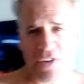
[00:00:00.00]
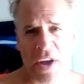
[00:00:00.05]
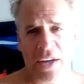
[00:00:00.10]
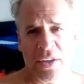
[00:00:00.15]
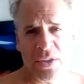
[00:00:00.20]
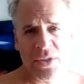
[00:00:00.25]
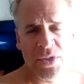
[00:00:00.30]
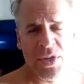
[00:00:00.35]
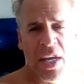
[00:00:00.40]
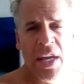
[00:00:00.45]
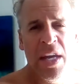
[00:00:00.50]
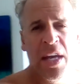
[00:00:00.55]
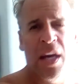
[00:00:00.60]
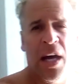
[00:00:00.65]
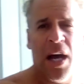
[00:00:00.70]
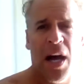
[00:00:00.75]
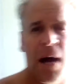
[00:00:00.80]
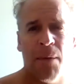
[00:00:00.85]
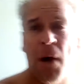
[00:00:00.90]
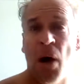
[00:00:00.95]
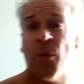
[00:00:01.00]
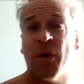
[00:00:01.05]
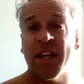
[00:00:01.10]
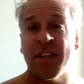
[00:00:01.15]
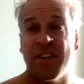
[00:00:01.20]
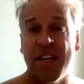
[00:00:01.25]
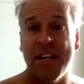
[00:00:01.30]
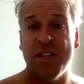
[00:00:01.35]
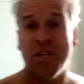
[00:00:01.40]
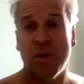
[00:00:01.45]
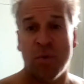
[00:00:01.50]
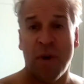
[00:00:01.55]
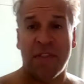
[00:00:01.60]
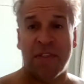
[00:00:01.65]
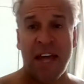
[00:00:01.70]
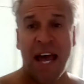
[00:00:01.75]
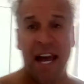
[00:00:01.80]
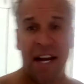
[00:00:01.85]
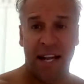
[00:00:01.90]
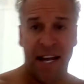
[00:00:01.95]
funnels, I want to teach you
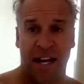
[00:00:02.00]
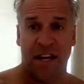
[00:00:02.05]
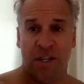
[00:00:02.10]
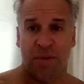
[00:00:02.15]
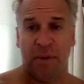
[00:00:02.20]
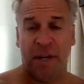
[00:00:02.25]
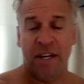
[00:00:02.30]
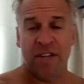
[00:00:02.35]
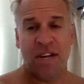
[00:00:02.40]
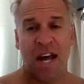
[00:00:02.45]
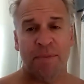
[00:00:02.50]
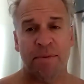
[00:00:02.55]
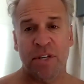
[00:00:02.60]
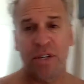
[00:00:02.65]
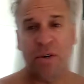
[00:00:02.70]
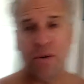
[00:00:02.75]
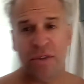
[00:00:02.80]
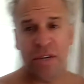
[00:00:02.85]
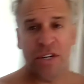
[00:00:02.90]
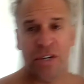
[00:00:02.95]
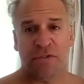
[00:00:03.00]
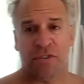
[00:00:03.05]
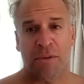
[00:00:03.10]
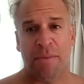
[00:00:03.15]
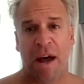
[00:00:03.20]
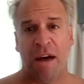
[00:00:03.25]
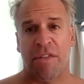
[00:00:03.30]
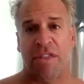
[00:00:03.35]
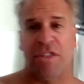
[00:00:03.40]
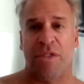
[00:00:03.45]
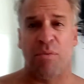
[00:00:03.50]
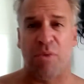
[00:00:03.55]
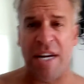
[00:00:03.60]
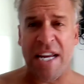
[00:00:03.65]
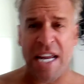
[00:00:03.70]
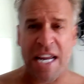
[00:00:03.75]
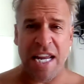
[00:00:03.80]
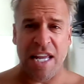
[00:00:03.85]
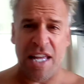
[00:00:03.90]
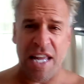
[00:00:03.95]
what that is, because I've been doing this for about
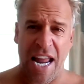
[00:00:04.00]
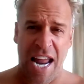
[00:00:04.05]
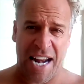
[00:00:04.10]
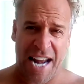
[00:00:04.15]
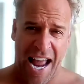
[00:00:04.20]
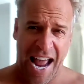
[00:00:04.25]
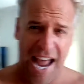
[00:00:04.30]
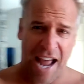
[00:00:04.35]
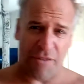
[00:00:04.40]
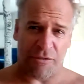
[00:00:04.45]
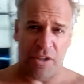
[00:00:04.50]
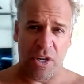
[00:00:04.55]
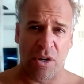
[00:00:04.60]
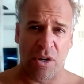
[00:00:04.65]
3.5